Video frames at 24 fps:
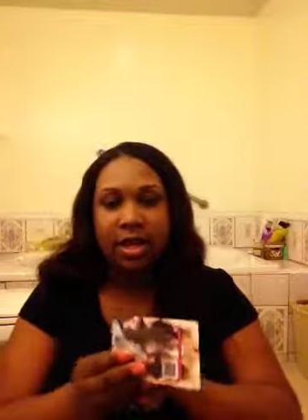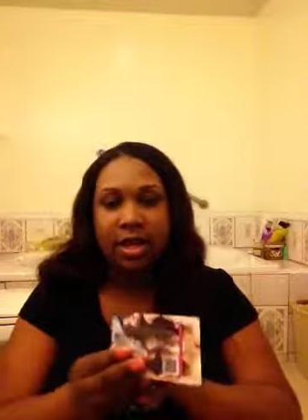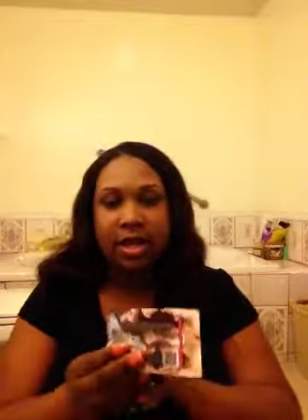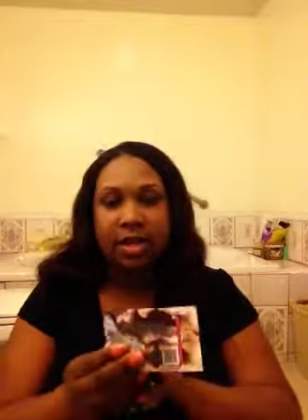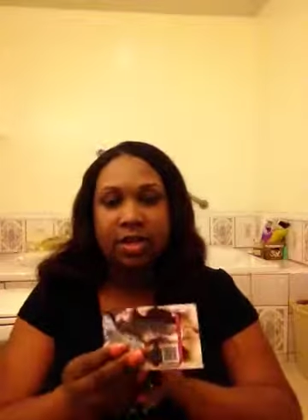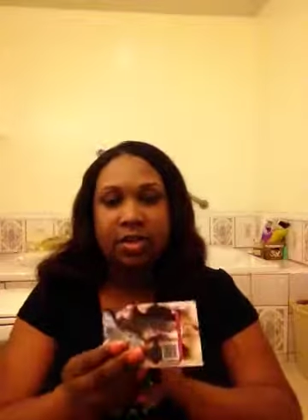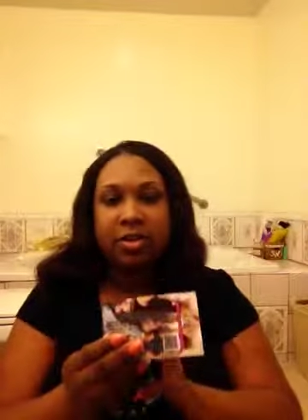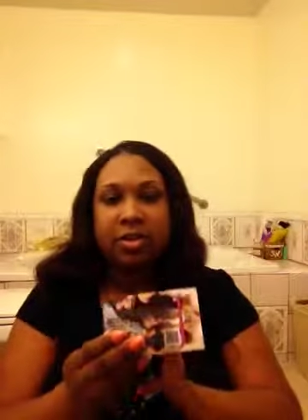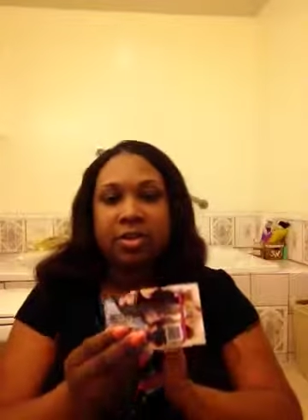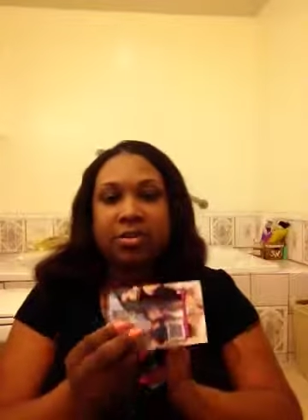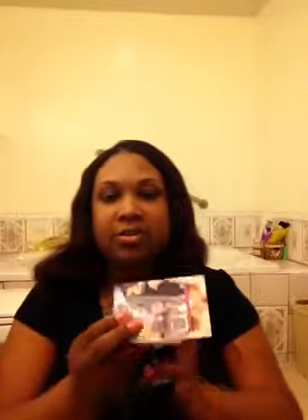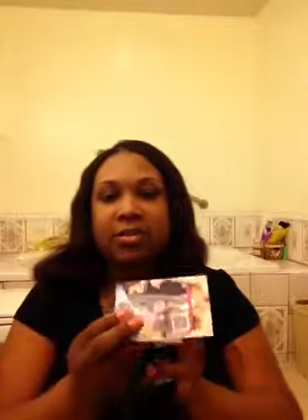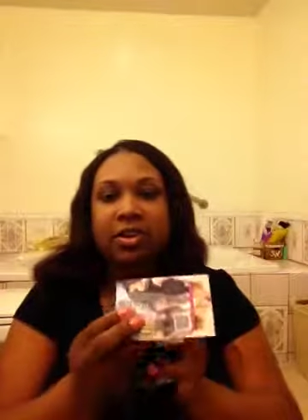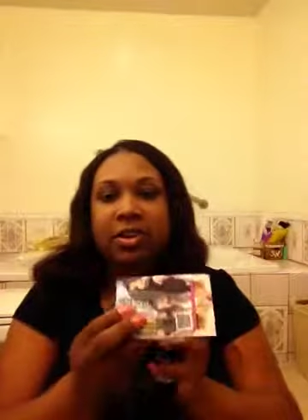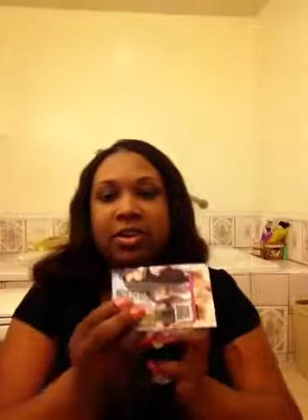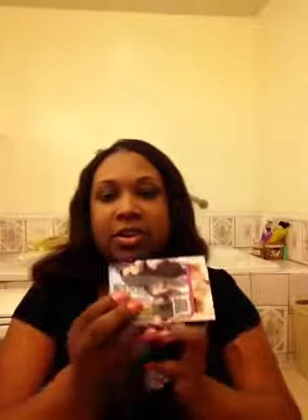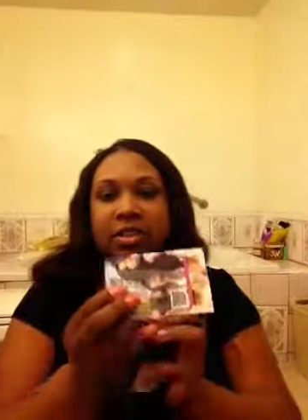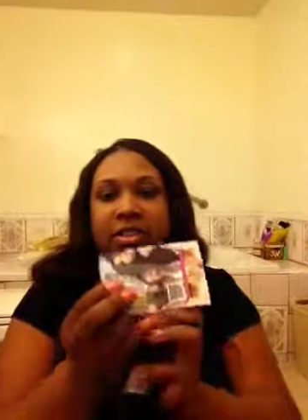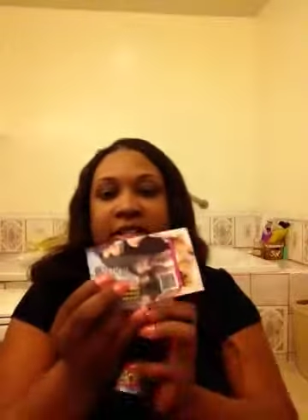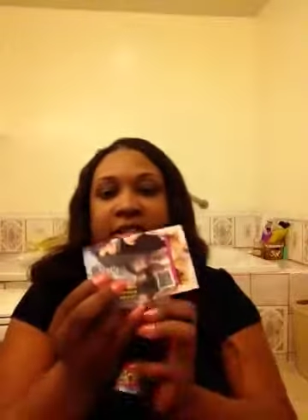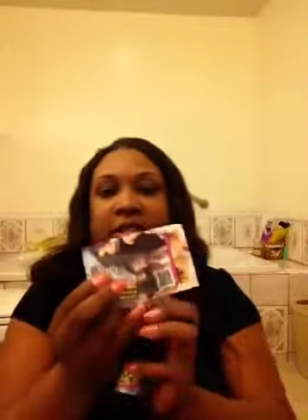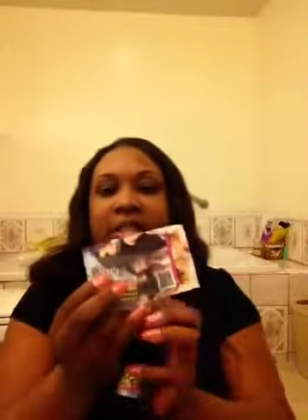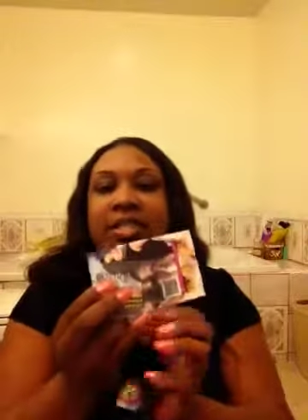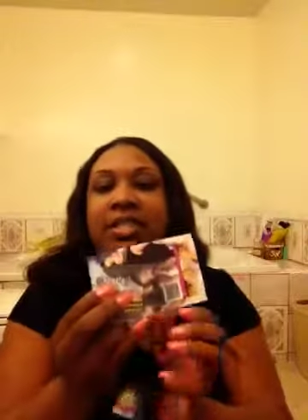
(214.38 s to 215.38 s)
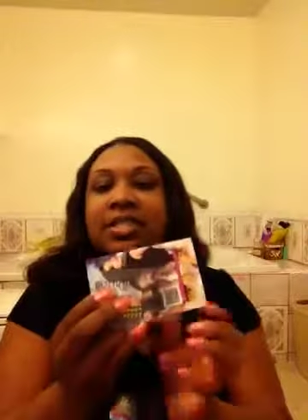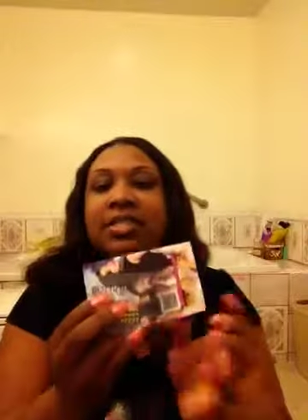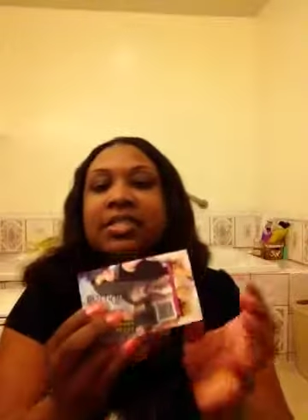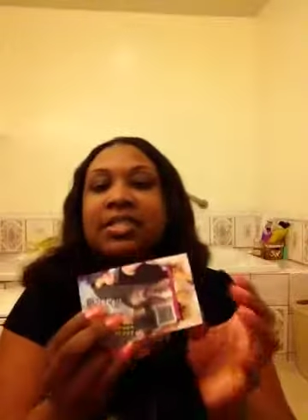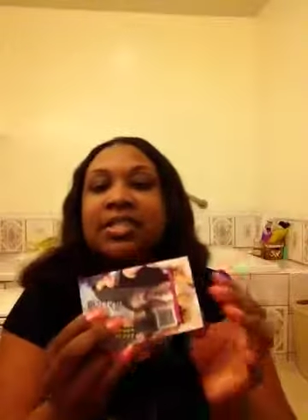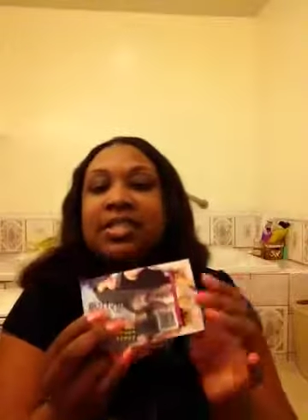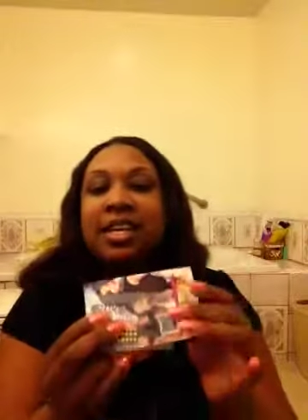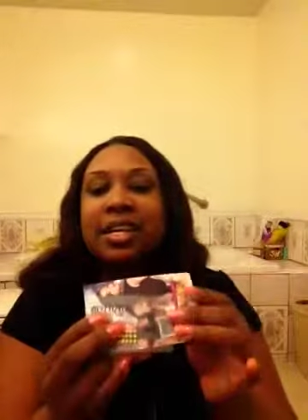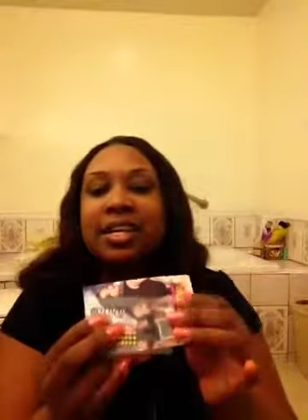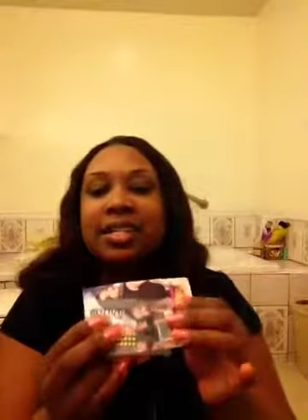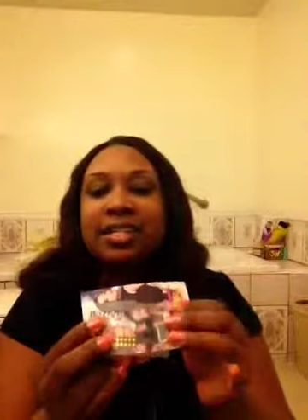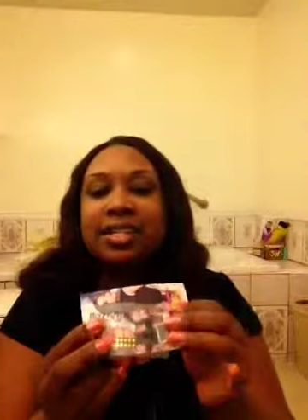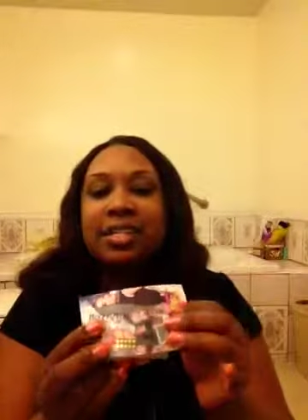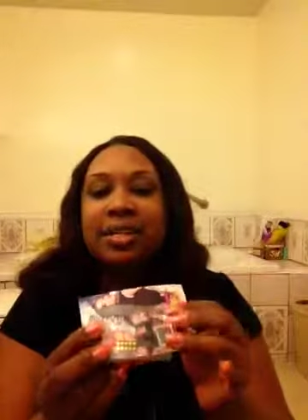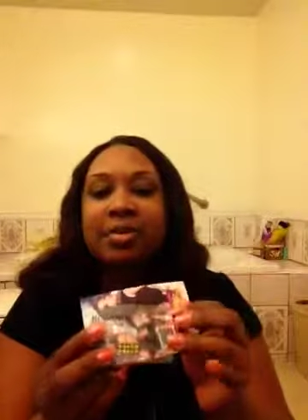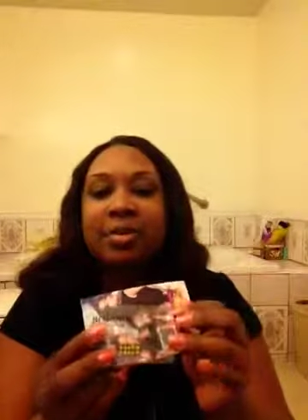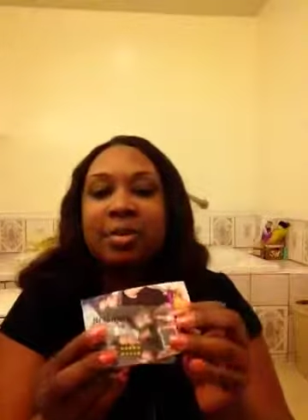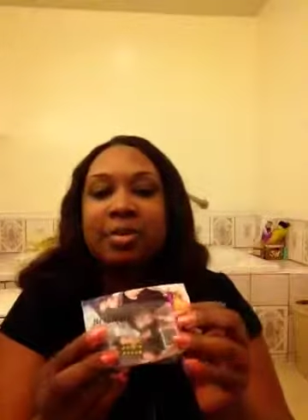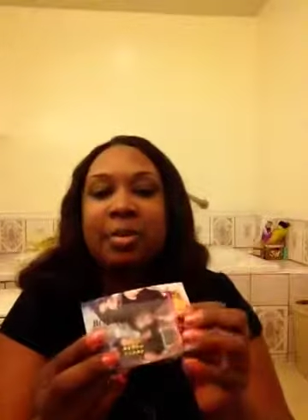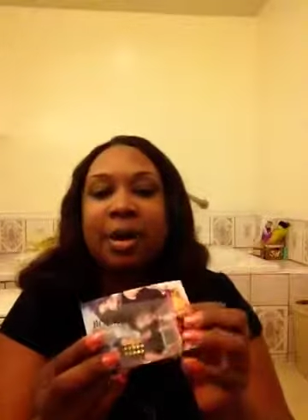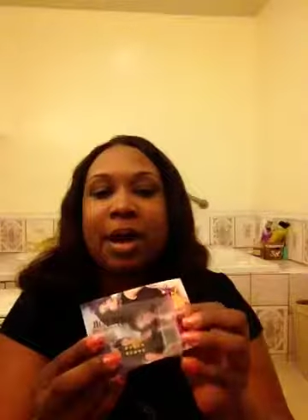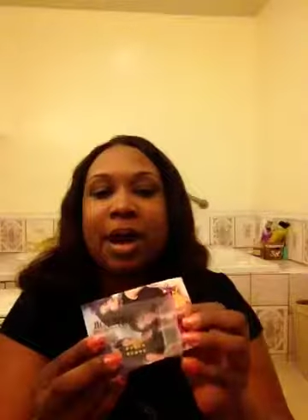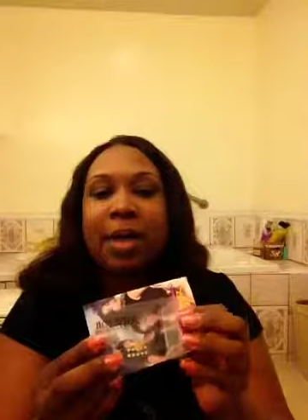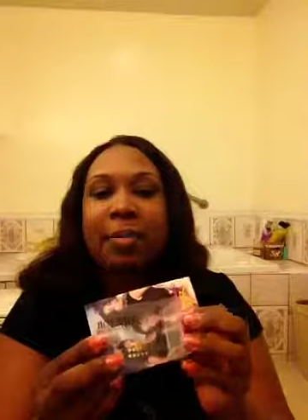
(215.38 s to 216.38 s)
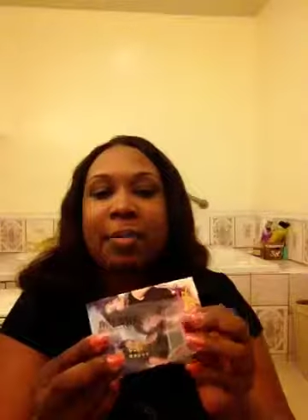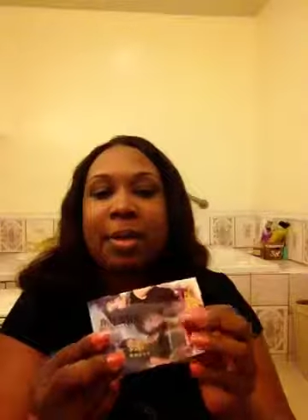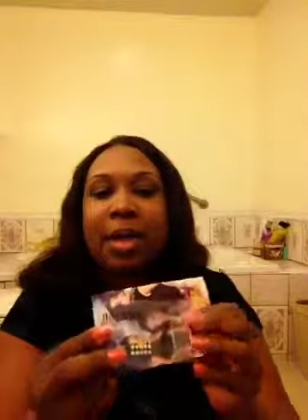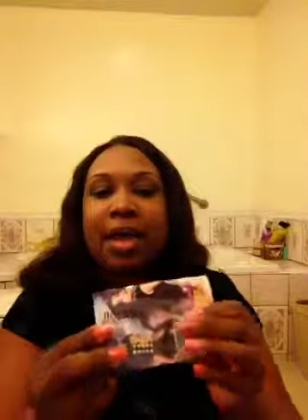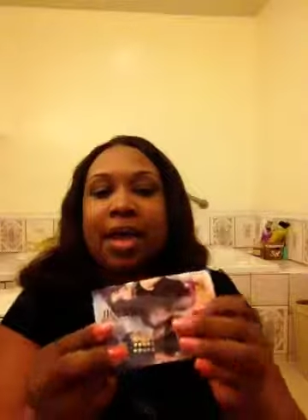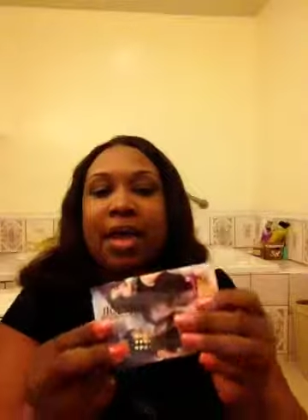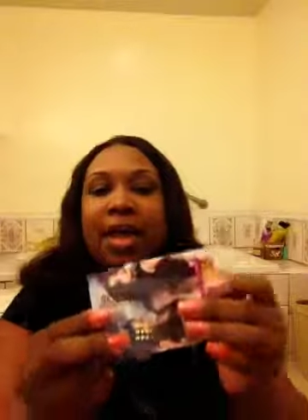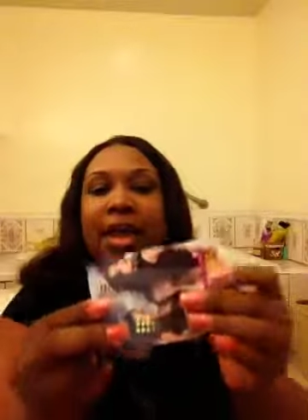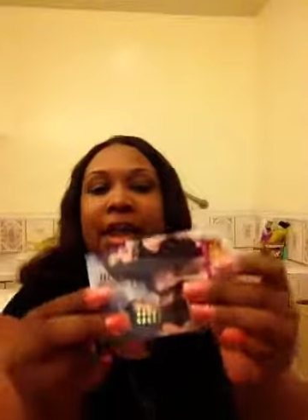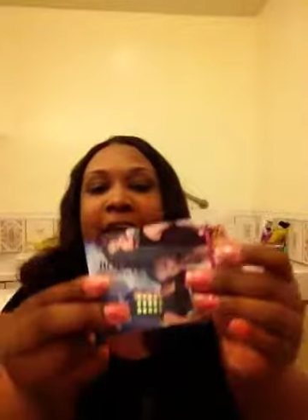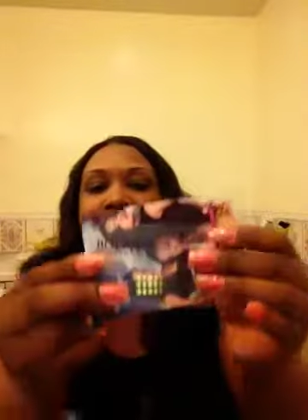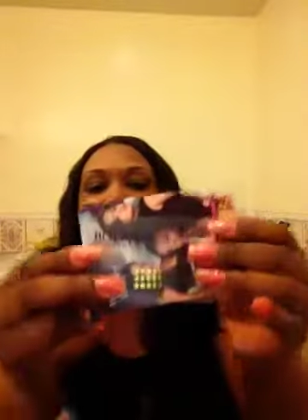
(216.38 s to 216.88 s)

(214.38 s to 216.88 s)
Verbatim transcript: I don't know if y'all can see this because like I said, I'm on my iPad,